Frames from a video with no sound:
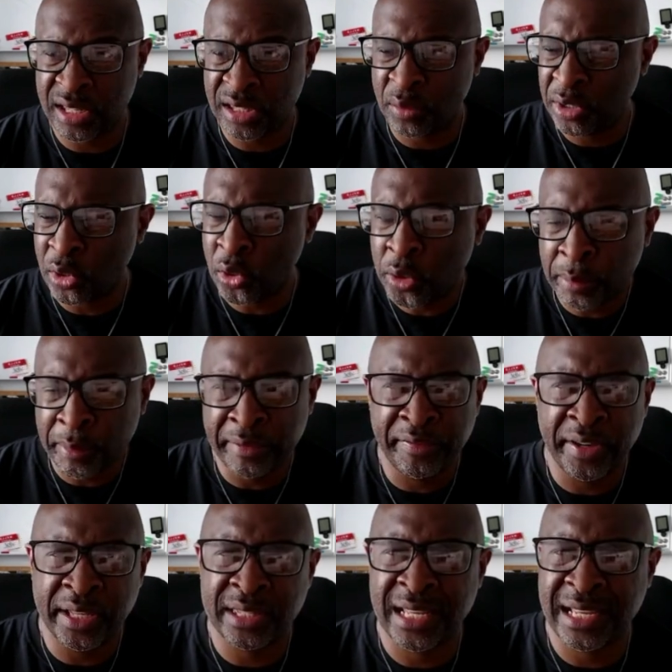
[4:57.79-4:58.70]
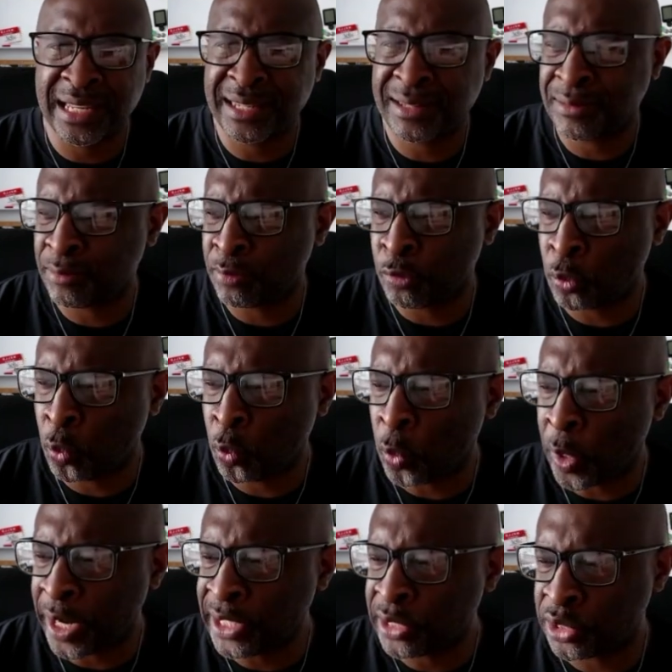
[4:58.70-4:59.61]
I'm going to call them events. That's
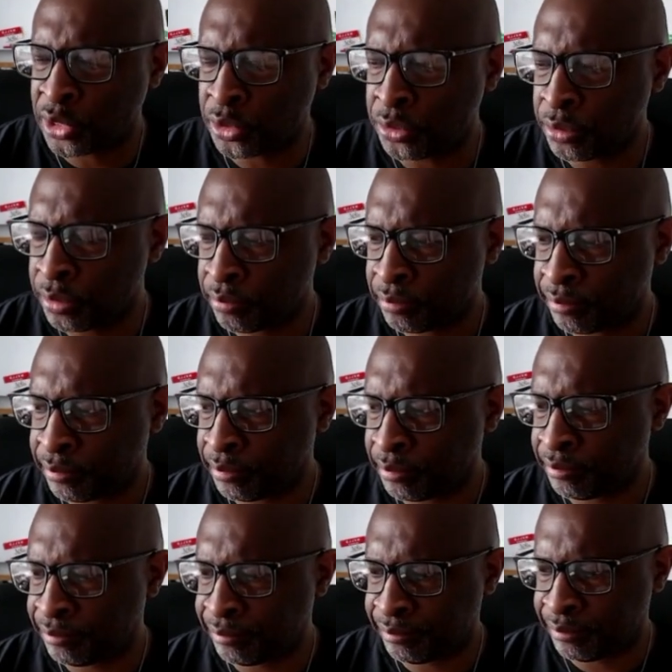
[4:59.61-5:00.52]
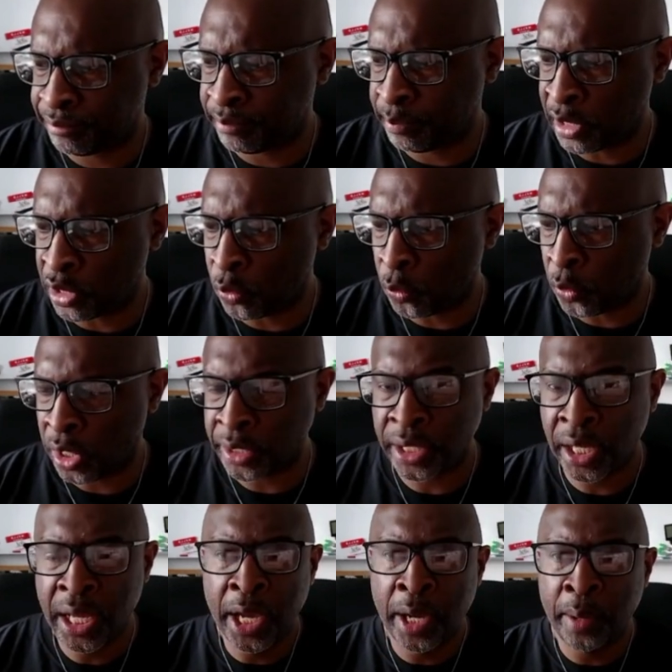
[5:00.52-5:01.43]
way too bigger
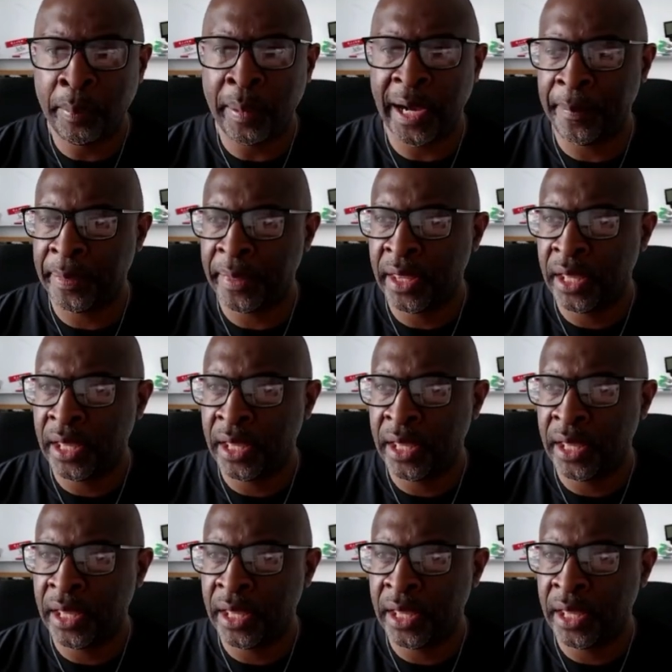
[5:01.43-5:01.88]
word, but